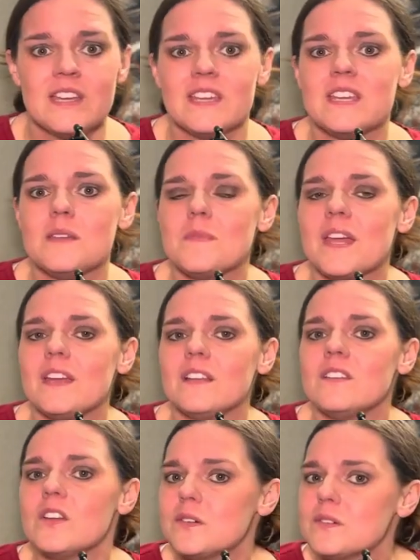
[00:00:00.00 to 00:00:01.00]
He made
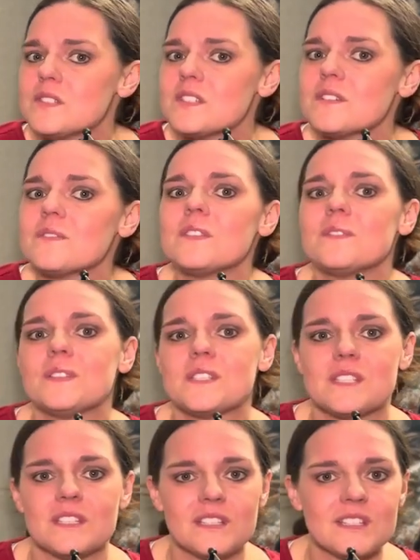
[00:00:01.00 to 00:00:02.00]
notes of the
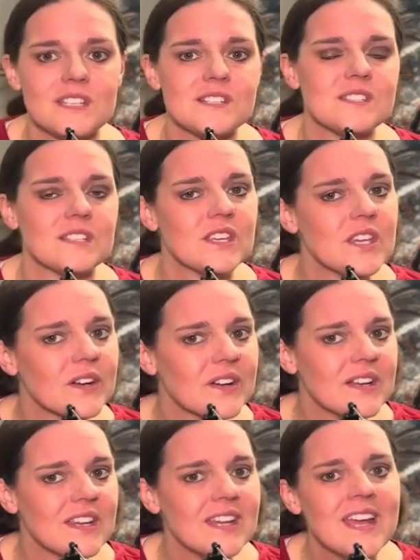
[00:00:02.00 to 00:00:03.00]
facility's
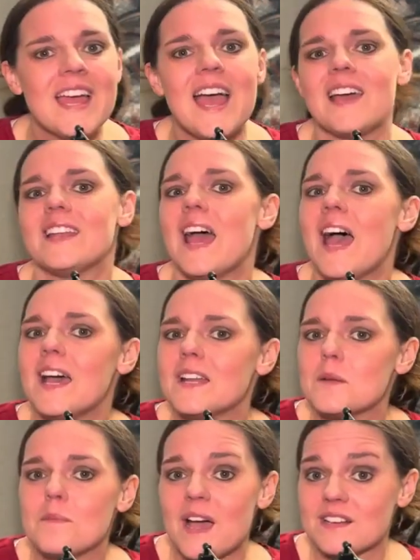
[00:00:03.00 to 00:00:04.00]
security and
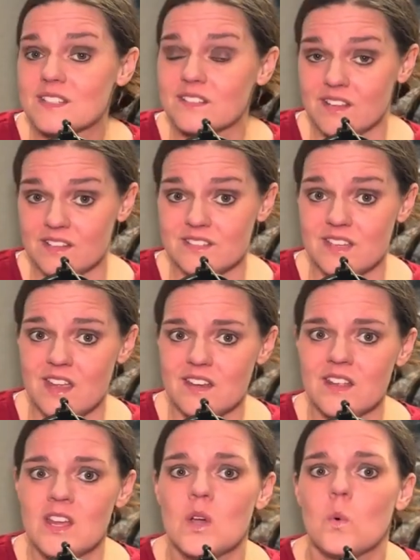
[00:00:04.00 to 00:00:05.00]
headed back to
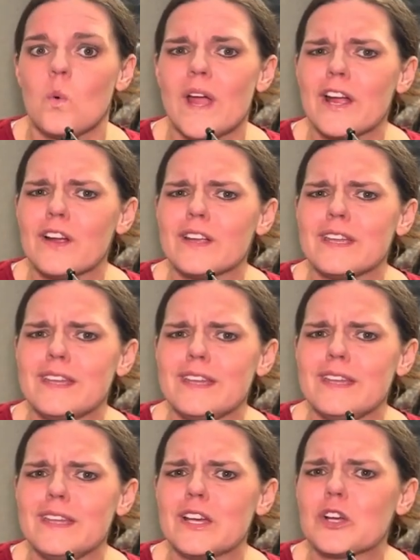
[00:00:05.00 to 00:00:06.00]
London, where
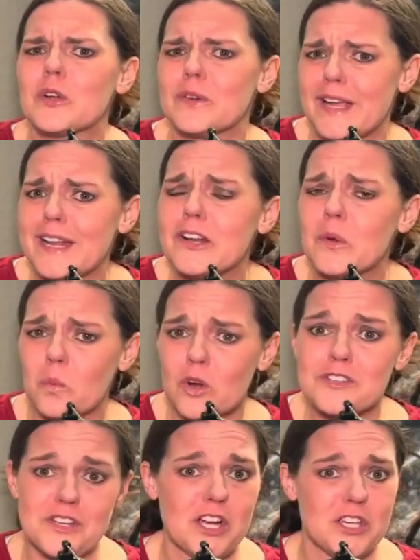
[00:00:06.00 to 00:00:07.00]
he created a
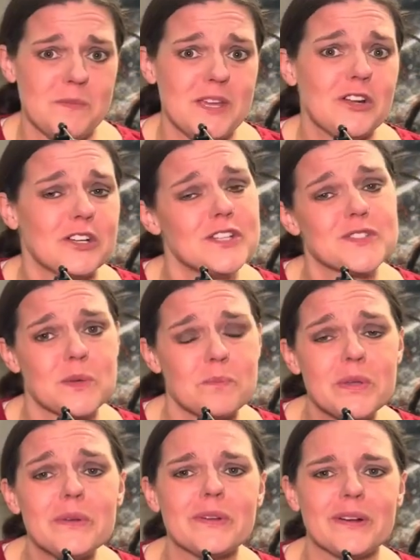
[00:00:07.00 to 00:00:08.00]
Word document on his
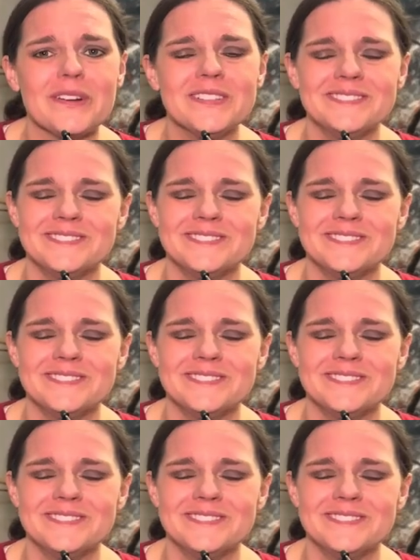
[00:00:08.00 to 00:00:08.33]
computer,